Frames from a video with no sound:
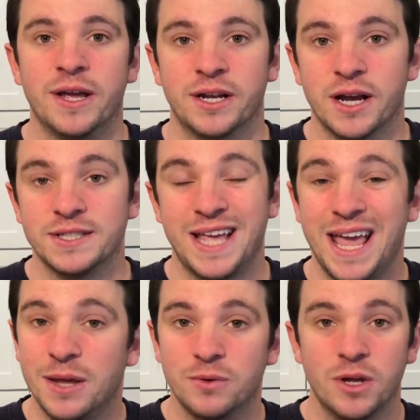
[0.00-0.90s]
and God's
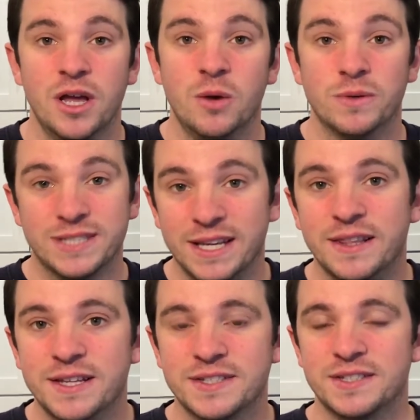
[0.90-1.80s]
hand was in
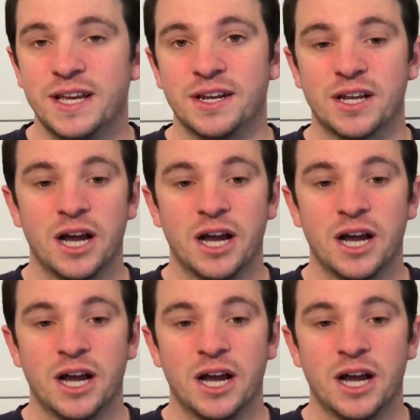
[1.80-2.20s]
this, and